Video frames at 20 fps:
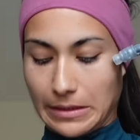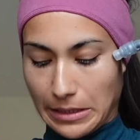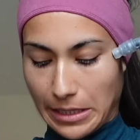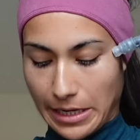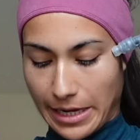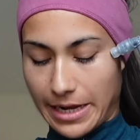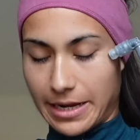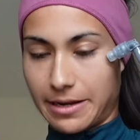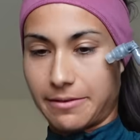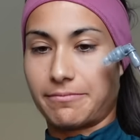
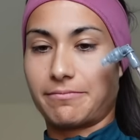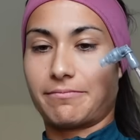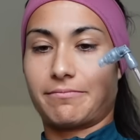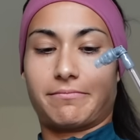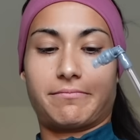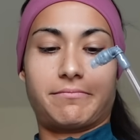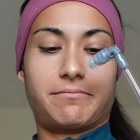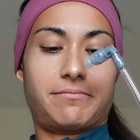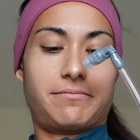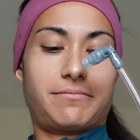Okay.
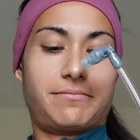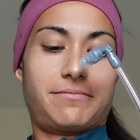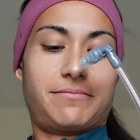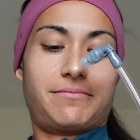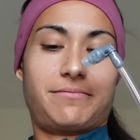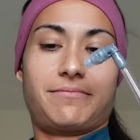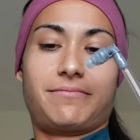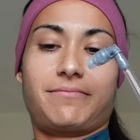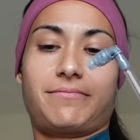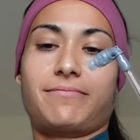Go
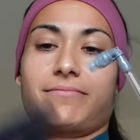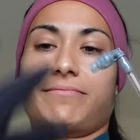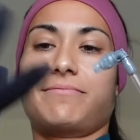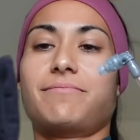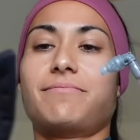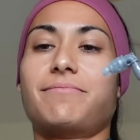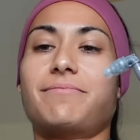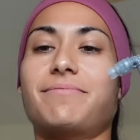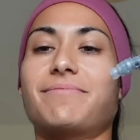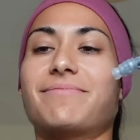for
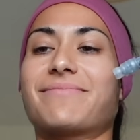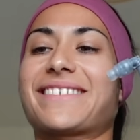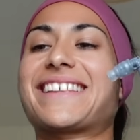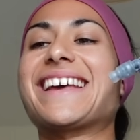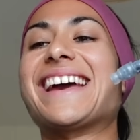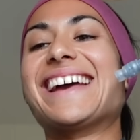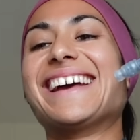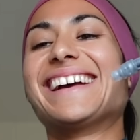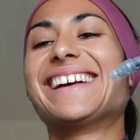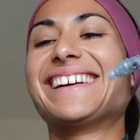
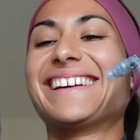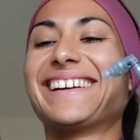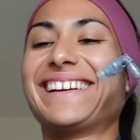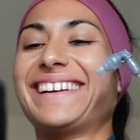it.